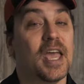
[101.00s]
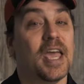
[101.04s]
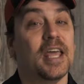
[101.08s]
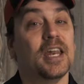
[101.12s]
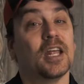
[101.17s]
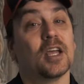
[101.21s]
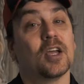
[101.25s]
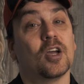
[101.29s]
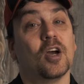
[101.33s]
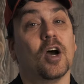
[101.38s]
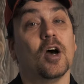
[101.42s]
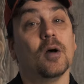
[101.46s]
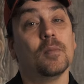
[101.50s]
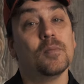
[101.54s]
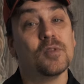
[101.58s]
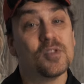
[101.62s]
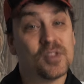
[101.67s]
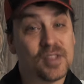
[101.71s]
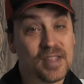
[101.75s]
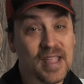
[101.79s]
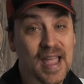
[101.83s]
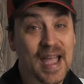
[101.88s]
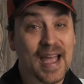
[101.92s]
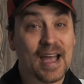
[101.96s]
And it comes
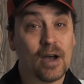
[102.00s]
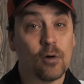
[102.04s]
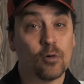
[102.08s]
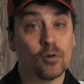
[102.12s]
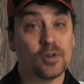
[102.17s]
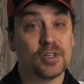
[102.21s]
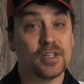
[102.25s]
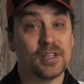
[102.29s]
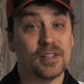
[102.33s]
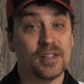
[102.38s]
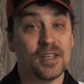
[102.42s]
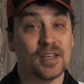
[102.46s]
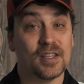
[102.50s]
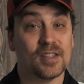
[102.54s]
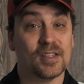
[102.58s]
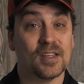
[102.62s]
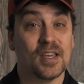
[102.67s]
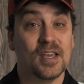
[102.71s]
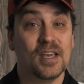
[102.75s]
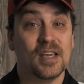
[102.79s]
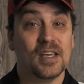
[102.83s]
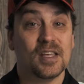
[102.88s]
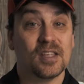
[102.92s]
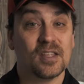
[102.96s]
down to this
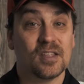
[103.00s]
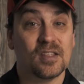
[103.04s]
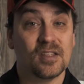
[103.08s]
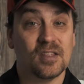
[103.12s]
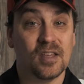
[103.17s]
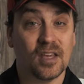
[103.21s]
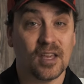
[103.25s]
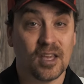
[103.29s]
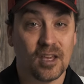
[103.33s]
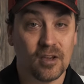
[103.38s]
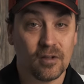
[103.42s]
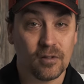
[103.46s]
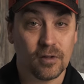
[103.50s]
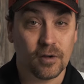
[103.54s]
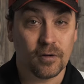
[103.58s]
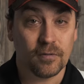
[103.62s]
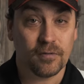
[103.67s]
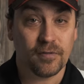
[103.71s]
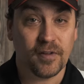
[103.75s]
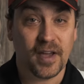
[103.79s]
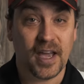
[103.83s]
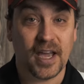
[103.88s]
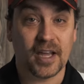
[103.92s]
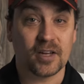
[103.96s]
singular
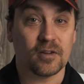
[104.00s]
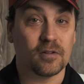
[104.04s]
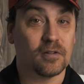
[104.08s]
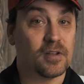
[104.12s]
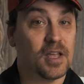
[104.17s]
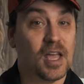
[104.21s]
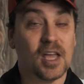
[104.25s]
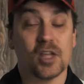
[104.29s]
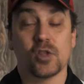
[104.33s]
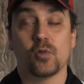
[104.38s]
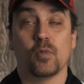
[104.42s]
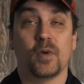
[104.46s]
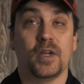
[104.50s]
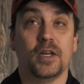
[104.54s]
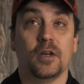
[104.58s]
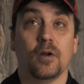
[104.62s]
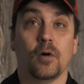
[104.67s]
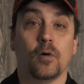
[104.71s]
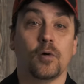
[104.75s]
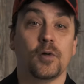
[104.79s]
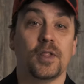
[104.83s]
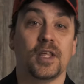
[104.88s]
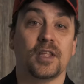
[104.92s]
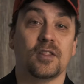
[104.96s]
factor. Yes, we
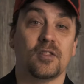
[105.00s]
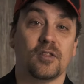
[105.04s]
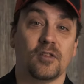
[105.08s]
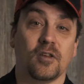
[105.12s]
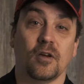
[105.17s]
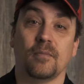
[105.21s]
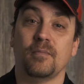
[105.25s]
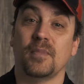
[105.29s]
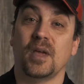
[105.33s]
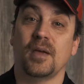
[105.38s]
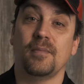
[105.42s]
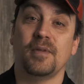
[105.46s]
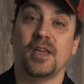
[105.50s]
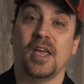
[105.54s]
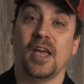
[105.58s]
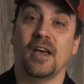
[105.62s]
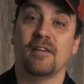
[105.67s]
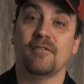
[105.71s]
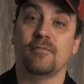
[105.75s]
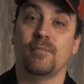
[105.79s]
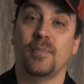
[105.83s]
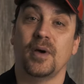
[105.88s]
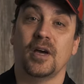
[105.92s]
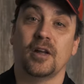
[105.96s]
know that some maybe
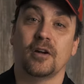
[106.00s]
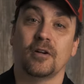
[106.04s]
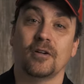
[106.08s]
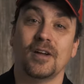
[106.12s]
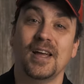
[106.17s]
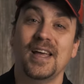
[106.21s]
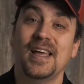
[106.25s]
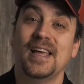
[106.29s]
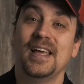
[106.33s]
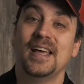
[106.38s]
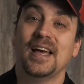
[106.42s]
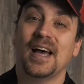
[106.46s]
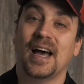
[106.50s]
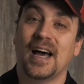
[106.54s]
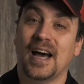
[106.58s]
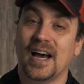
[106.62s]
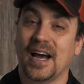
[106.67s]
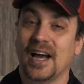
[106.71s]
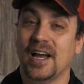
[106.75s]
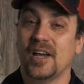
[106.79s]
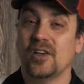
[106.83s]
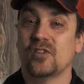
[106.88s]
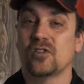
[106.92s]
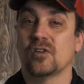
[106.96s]
have better
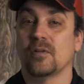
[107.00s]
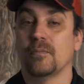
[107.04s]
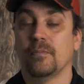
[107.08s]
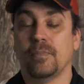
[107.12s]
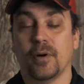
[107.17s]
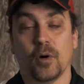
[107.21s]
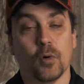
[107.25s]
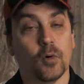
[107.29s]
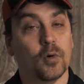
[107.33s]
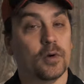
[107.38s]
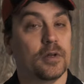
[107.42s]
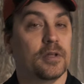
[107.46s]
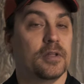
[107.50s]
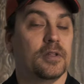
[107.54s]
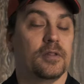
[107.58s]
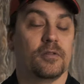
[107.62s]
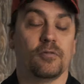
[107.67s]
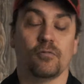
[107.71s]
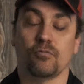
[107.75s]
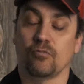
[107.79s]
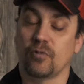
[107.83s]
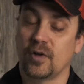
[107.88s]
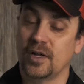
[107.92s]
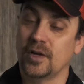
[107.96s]
eyes,
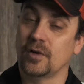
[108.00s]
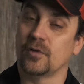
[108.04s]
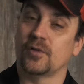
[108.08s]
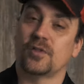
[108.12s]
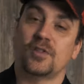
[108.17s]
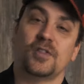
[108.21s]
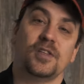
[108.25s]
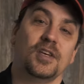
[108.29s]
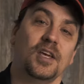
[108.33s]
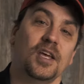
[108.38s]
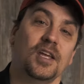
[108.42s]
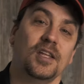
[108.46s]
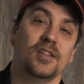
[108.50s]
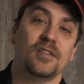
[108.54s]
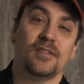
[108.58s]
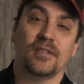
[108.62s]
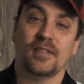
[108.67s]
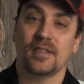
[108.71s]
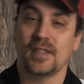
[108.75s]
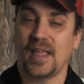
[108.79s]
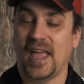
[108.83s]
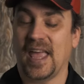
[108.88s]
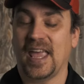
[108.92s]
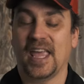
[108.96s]
components, reel seats,
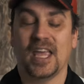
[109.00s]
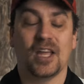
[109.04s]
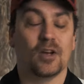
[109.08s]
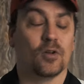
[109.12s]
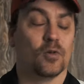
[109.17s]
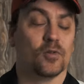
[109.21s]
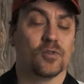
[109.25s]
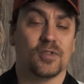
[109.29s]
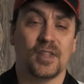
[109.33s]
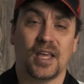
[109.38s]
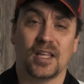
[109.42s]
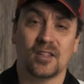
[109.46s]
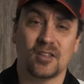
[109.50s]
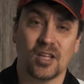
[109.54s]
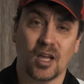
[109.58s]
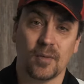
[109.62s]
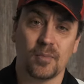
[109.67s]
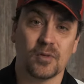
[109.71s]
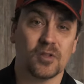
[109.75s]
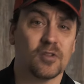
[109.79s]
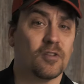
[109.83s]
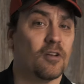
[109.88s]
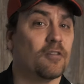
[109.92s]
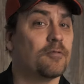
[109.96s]
handles, that
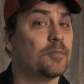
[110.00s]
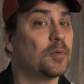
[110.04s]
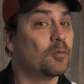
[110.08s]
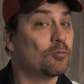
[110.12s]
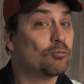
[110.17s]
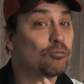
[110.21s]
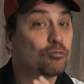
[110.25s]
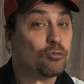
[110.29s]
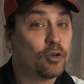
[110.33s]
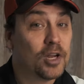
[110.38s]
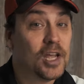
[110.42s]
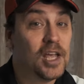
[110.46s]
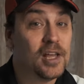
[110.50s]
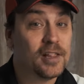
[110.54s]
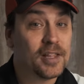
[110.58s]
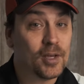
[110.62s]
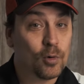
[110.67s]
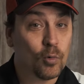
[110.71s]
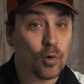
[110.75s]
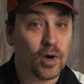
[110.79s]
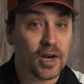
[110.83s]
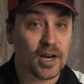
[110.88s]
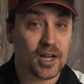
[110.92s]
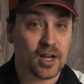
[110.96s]
type of stuff. But really
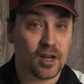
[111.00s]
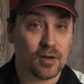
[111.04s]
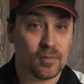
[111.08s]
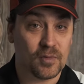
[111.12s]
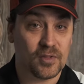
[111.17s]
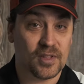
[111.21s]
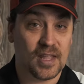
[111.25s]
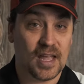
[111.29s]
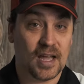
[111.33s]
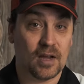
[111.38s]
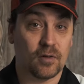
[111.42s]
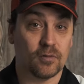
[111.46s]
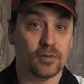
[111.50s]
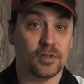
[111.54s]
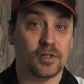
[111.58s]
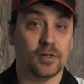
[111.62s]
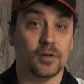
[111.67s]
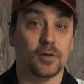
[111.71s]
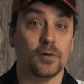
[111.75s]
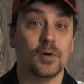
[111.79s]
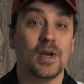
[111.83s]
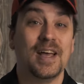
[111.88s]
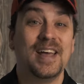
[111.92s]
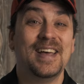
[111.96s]
what it comes down
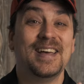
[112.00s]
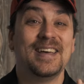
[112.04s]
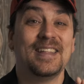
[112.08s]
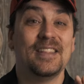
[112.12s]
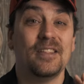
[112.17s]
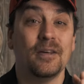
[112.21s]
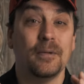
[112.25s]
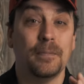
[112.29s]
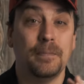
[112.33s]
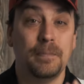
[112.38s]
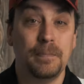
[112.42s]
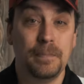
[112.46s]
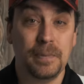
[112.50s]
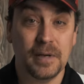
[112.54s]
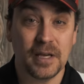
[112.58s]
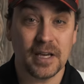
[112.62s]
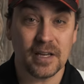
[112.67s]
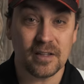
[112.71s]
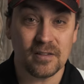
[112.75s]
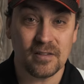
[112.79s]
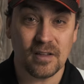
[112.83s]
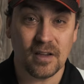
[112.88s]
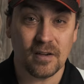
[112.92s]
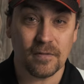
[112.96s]
to, the
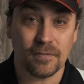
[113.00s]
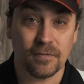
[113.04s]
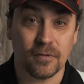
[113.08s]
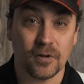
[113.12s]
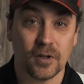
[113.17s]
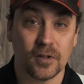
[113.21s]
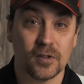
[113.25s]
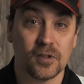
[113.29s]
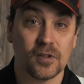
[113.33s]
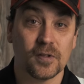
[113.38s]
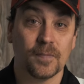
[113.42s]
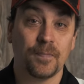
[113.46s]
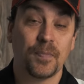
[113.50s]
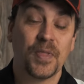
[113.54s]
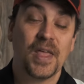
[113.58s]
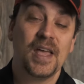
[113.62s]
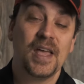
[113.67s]
big difference